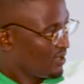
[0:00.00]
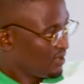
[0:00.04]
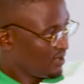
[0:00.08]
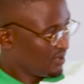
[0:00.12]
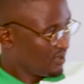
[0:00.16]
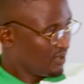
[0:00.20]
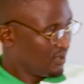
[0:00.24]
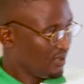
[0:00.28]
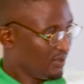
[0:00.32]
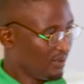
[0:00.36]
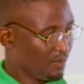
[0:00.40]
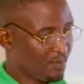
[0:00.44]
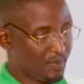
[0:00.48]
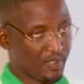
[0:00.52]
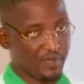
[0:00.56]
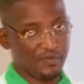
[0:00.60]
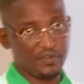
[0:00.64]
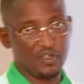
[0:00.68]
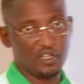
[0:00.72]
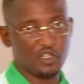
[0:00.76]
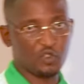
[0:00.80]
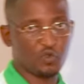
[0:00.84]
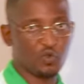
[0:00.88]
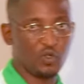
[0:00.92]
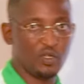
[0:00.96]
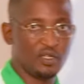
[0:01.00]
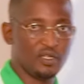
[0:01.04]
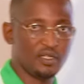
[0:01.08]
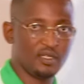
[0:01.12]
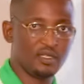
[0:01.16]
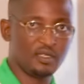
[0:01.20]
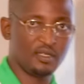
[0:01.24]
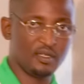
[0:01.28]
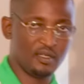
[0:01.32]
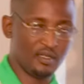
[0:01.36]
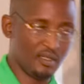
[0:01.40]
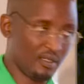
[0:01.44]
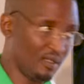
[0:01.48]
The previous
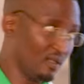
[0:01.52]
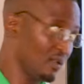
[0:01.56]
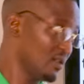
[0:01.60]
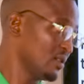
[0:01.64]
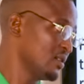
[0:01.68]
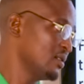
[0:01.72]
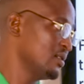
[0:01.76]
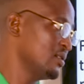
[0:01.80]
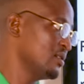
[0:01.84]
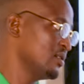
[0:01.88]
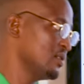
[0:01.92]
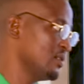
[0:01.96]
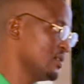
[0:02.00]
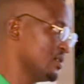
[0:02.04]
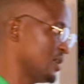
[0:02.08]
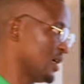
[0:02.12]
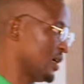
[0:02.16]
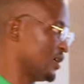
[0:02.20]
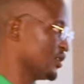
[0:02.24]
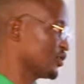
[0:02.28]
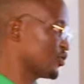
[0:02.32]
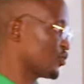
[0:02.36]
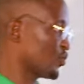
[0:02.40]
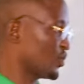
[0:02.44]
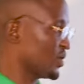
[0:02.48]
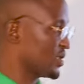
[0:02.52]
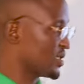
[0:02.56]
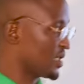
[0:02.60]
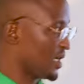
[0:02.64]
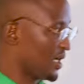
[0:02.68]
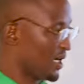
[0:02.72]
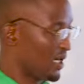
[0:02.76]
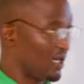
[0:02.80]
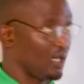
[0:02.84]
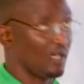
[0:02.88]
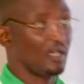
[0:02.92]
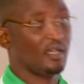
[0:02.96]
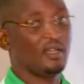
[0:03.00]
one dealt with
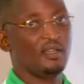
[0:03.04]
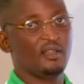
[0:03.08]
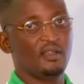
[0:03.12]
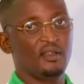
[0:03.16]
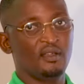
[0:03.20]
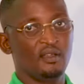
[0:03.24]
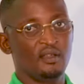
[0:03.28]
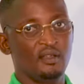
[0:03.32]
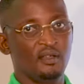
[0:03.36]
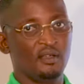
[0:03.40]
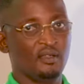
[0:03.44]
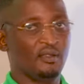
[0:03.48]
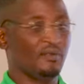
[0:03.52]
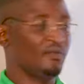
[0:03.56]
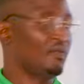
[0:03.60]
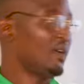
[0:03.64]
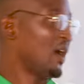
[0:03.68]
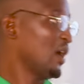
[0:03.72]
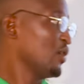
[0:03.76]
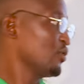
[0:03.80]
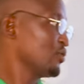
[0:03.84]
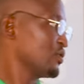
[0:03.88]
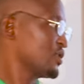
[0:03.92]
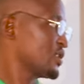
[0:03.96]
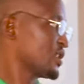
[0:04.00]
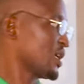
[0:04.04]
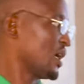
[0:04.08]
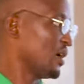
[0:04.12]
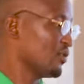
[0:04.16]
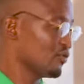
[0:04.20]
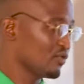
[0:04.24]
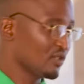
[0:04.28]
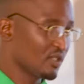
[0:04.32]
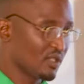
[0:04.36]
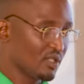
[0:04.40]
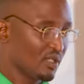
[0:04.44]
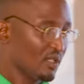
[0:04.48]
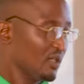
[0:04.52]
vowel
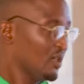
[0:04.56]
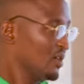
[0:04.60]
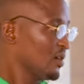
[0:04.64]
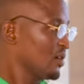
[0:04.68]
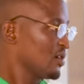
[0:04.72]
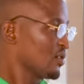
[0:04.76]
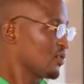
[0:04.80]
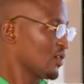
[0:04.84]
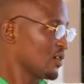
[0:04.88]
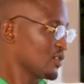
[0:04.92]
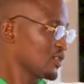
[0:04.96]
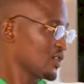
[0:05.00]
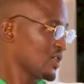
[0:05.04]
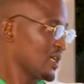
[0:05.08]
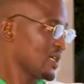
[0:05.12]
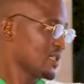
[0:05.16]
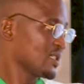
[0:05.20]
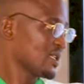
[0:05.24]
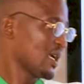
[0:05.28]
sounds. Consonant